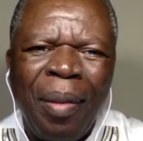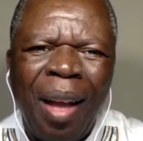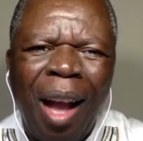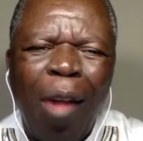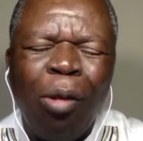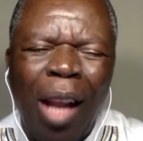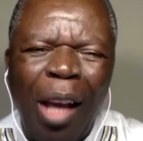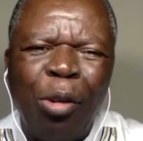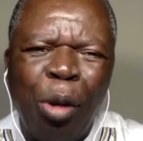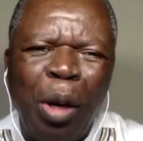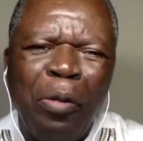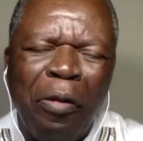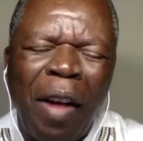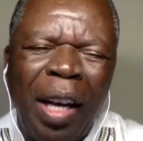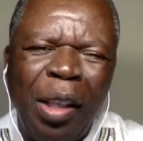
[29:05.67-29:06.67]
I would like to
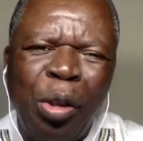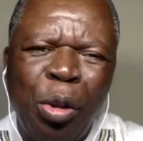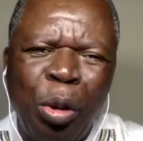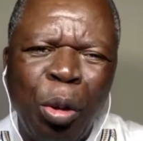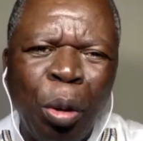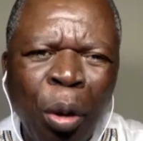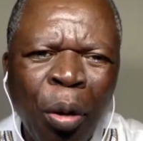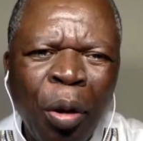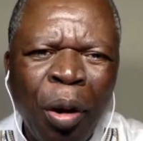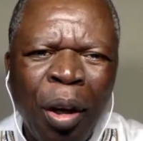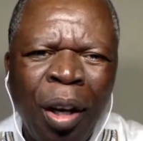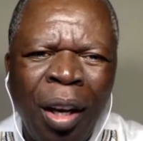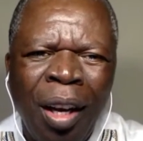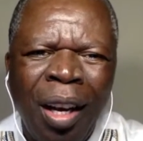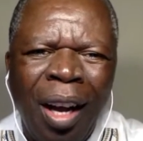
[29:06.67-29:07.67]
invite you
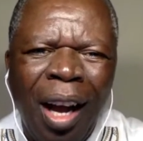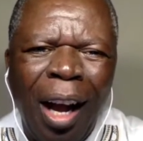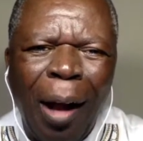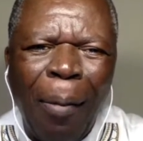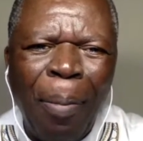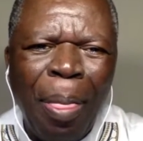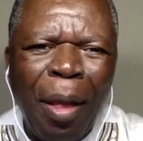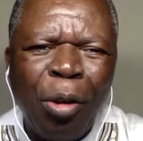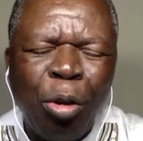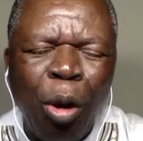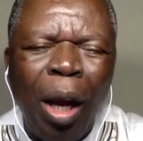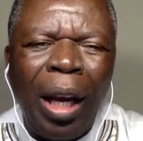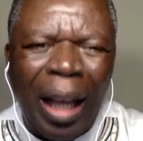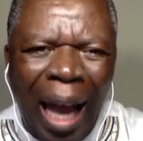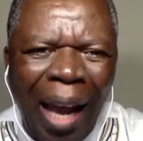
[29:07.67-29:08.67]

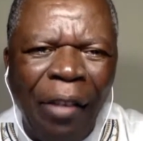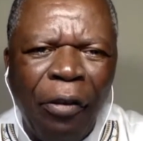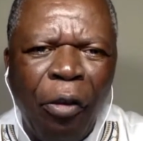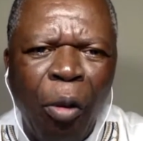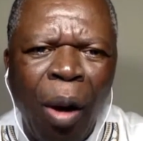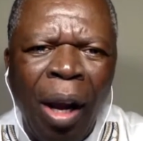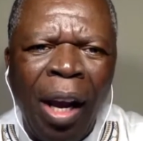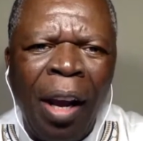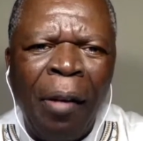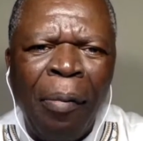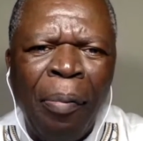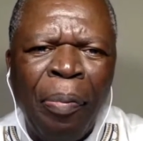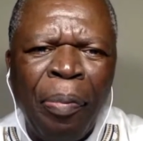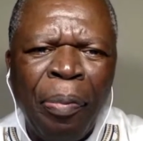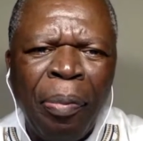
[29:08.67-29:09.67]
to a life where
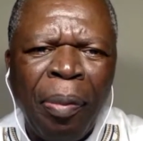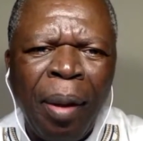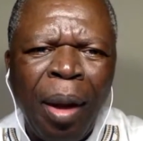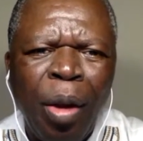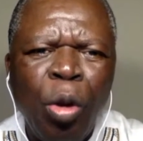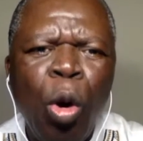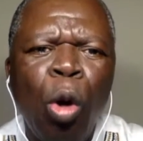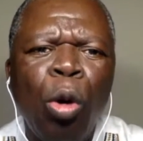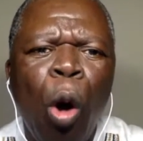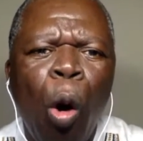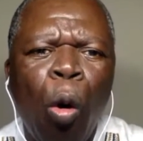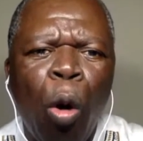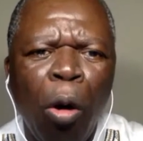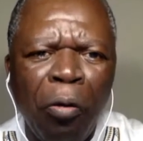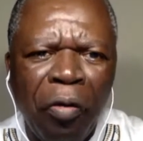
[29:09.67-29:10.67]
you know
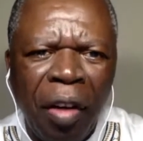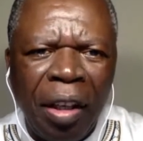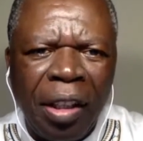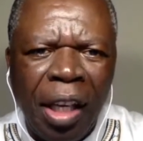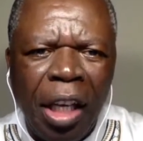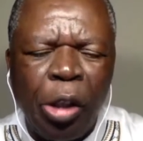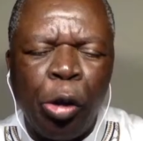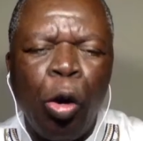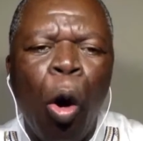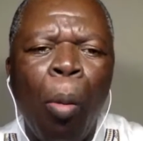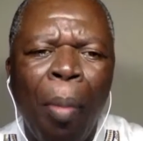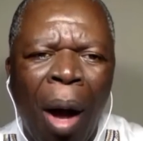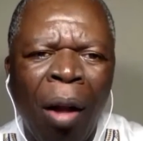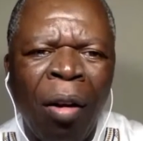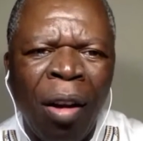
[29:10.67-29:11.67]
conflict is
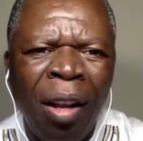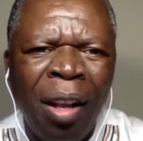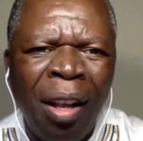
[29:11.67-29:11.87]
normal,